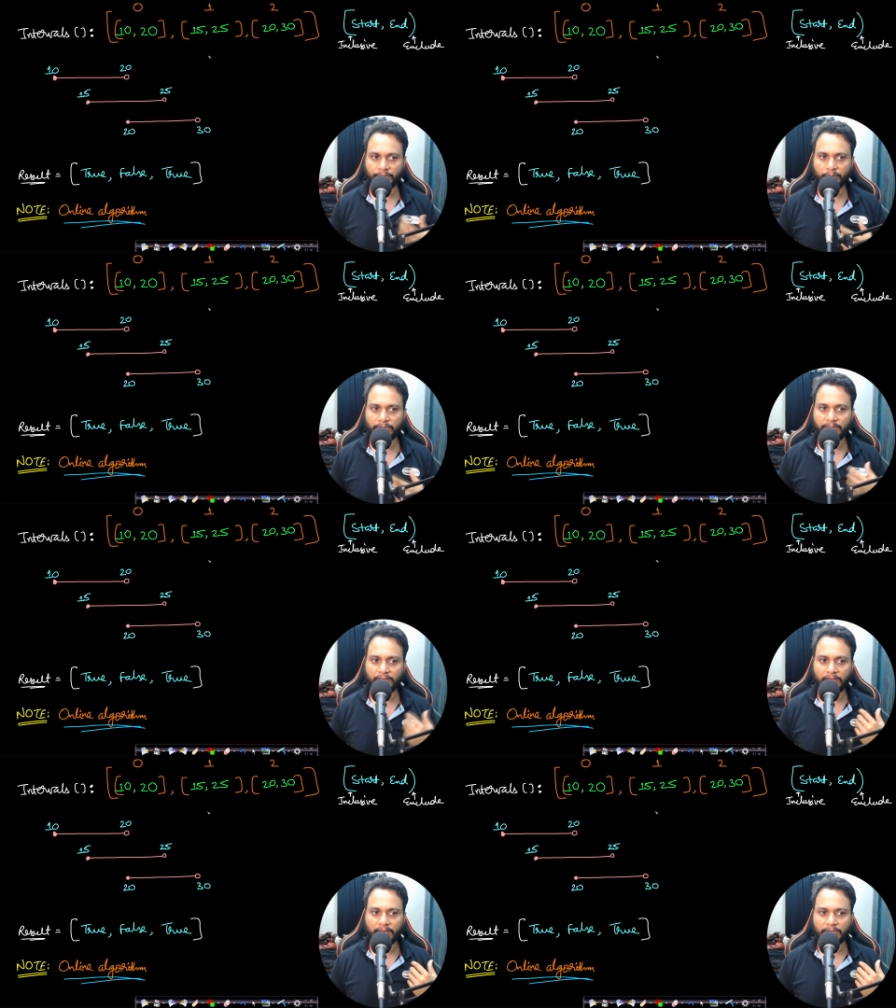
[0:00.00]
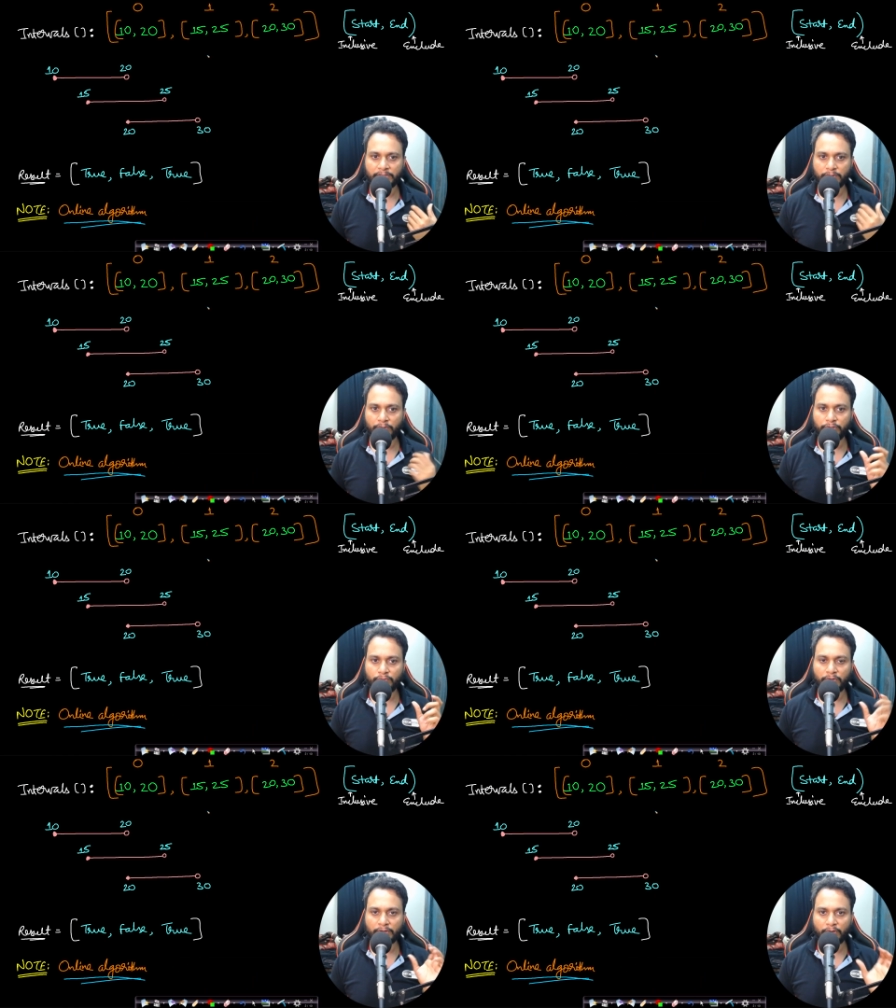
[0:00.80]
Okay, so
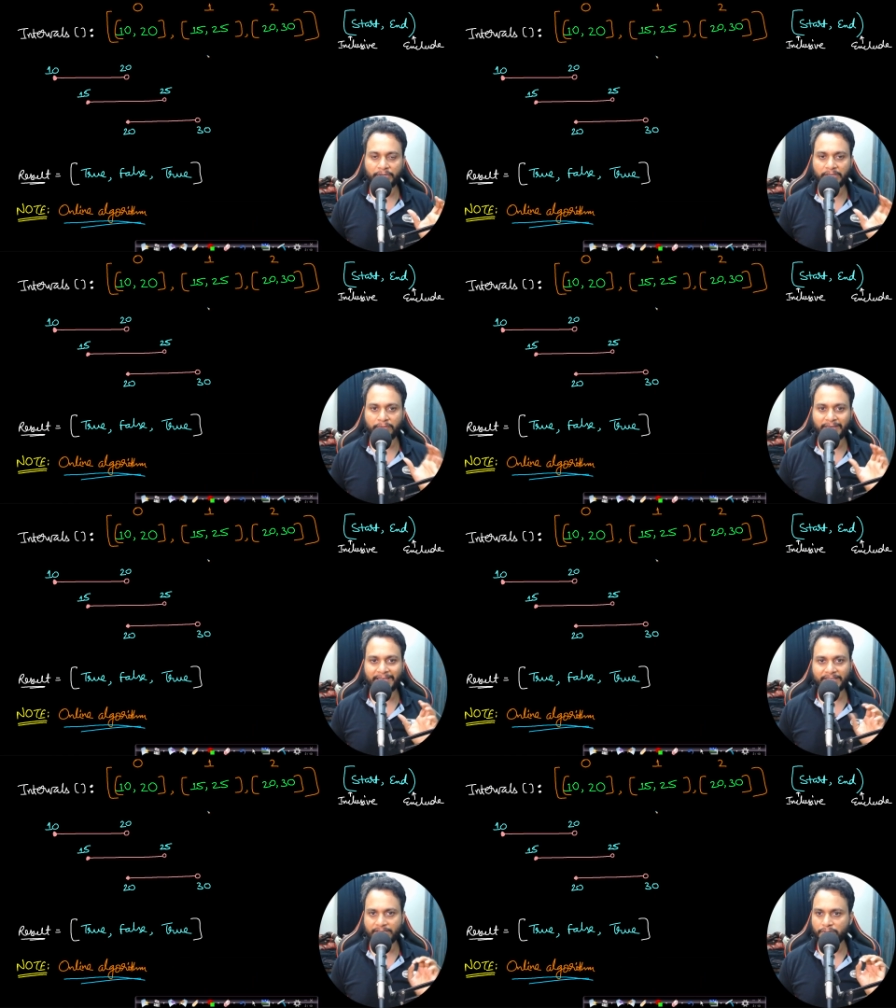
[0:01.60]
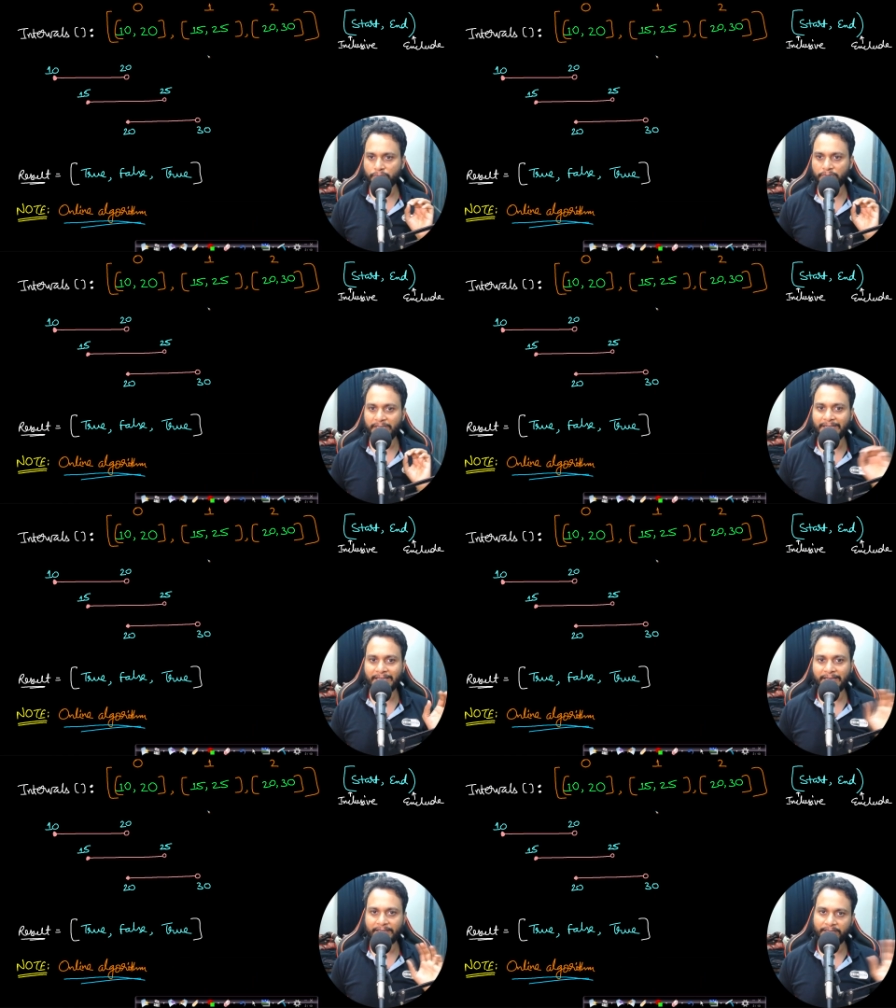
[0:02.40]
you are not given access to the
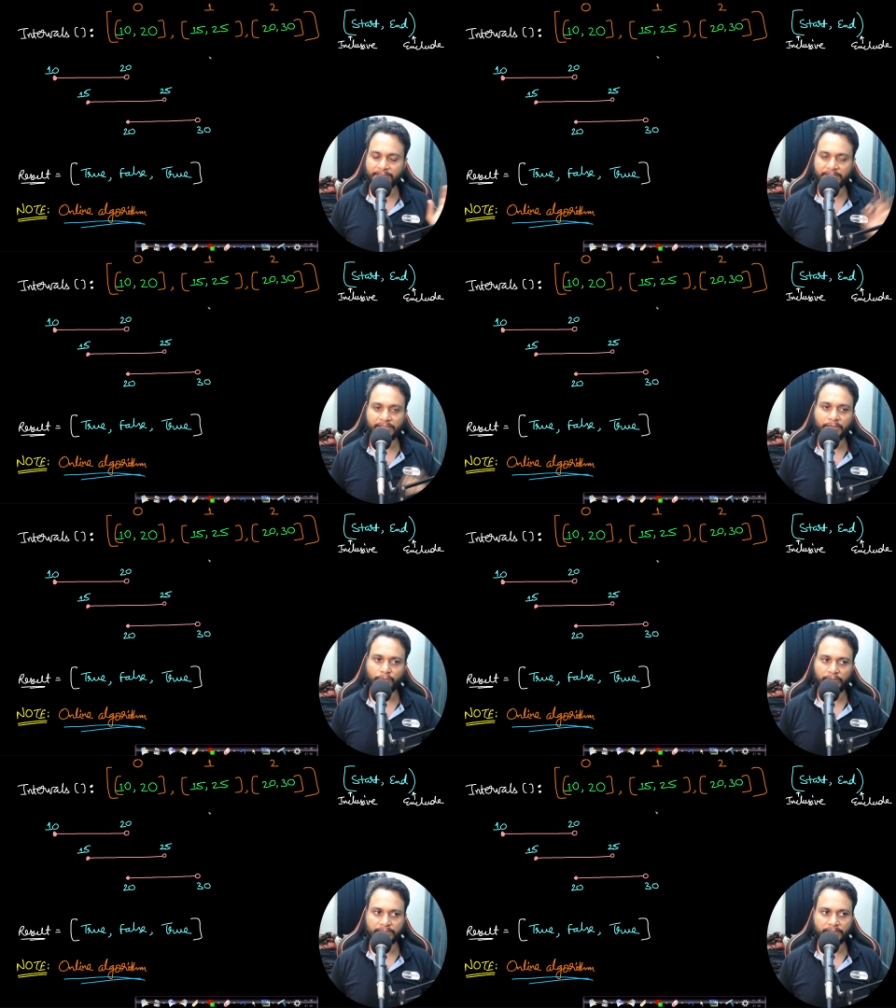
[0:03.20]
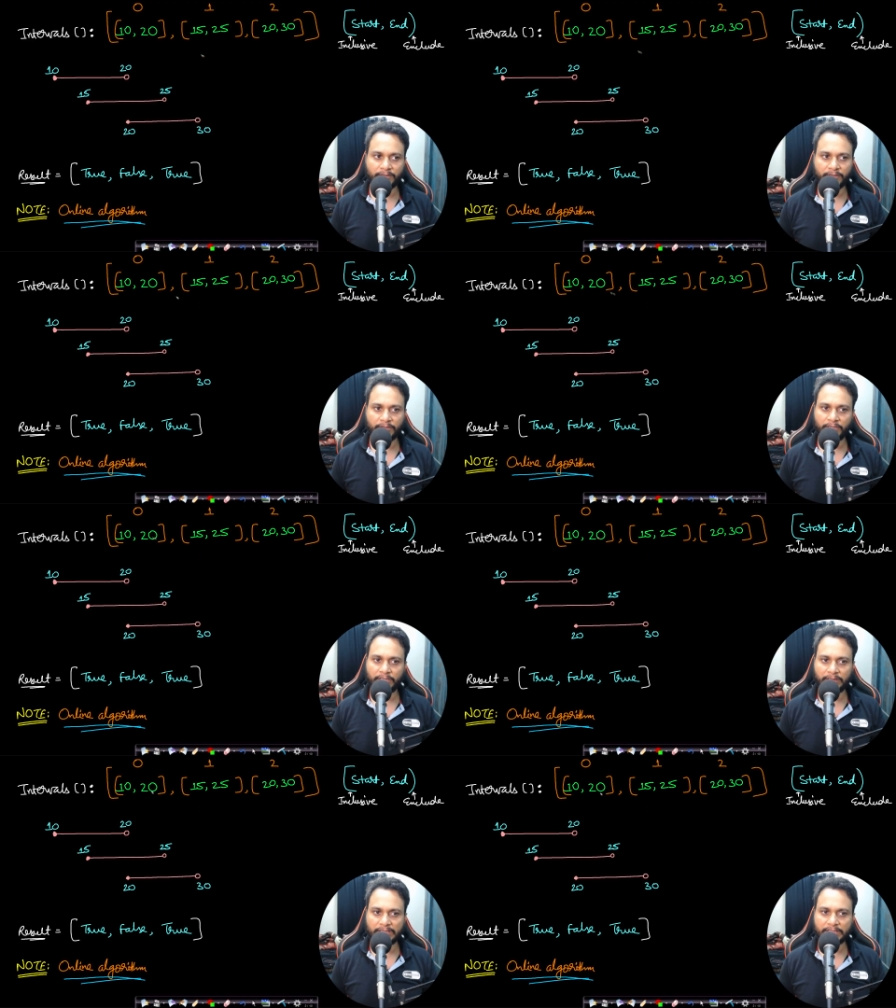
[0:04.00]
entire data set at once.
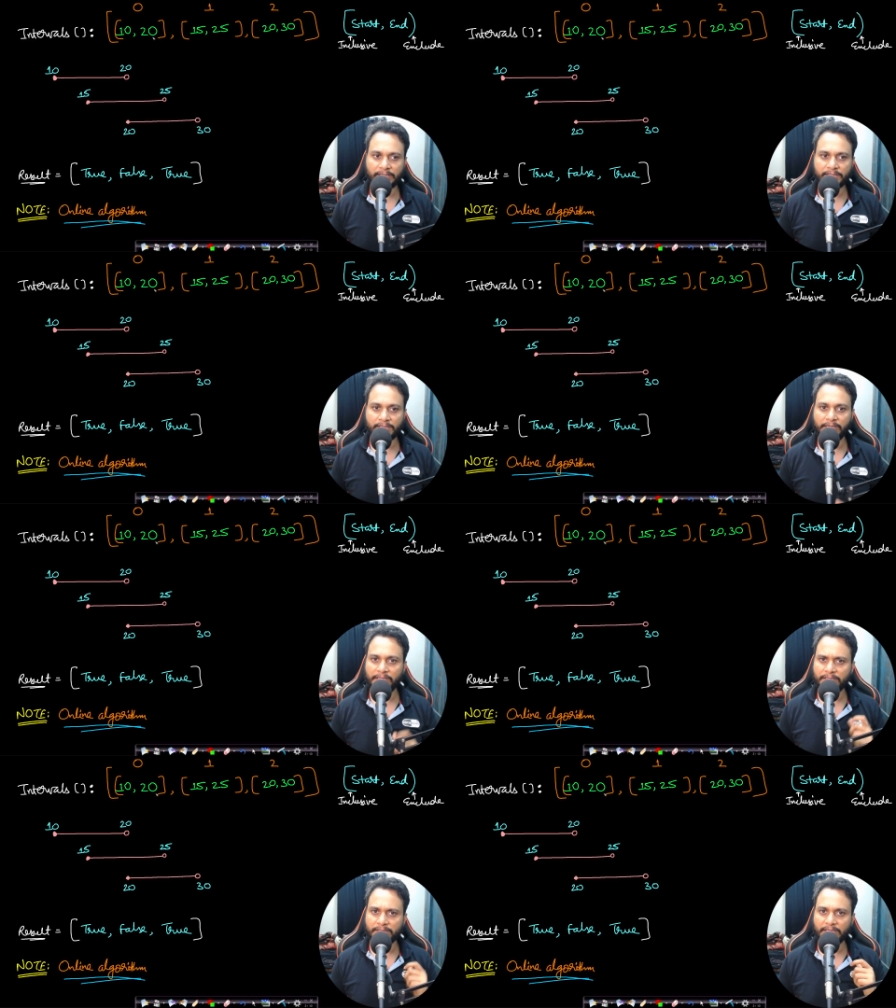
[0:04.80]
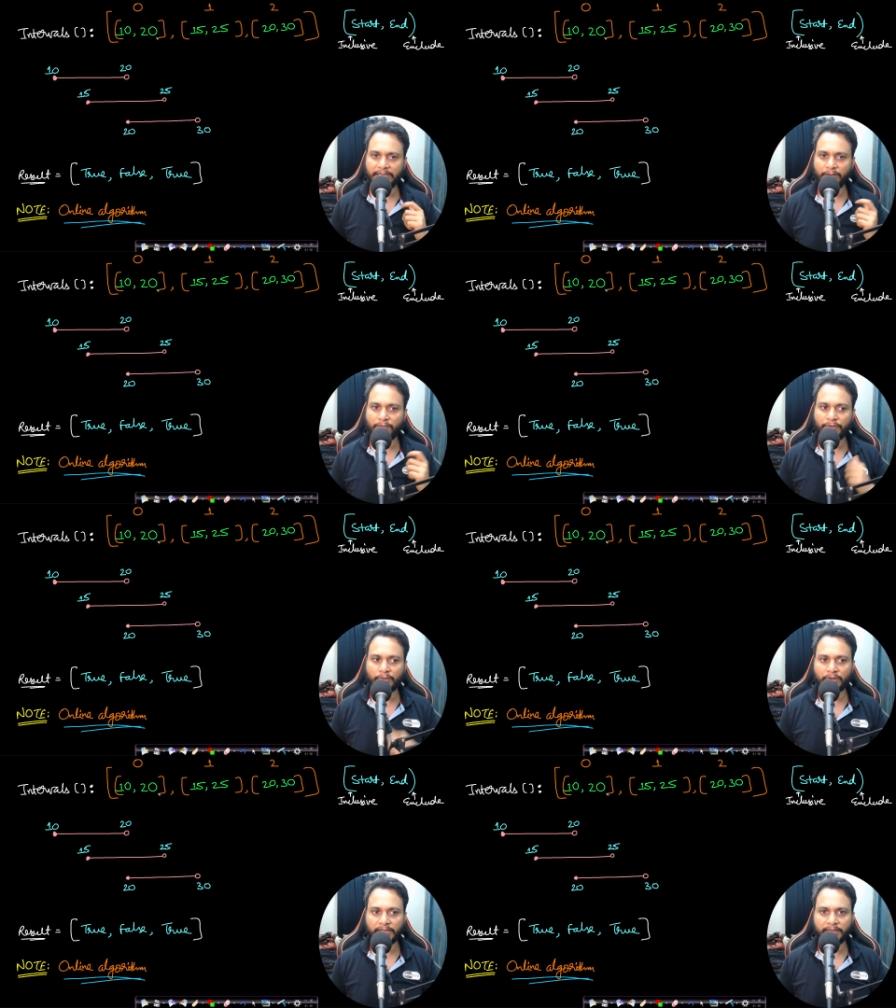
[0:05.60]
In this case, it is kind of an
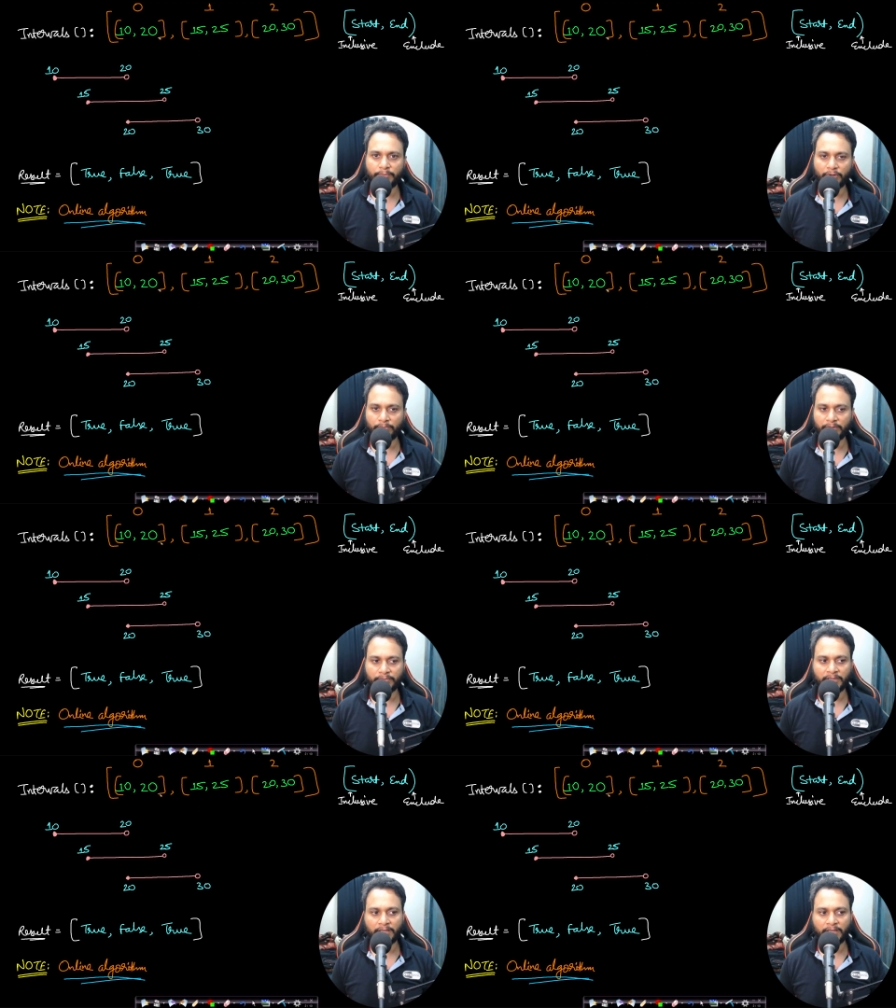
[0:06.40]
online problem.